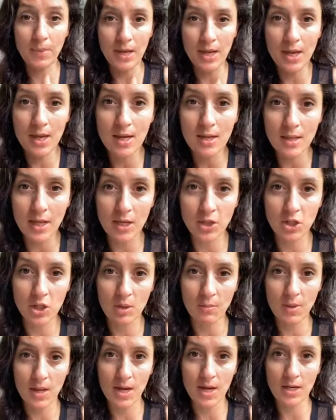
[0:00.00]
being that
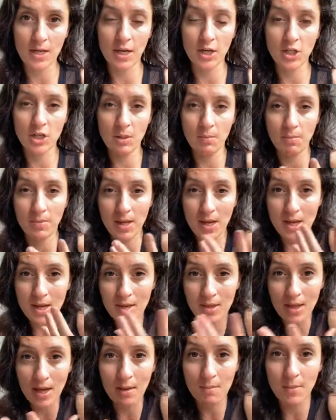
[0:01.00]
shamanic nature,
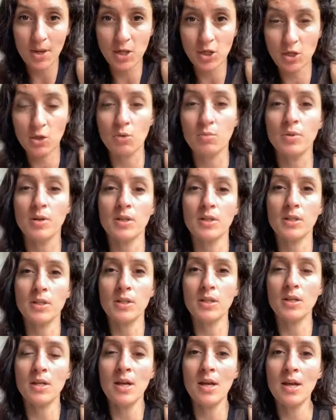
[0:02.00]
being that magical
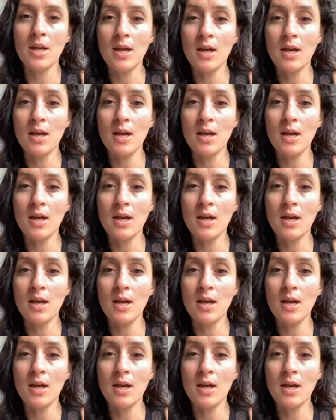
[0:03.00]
person,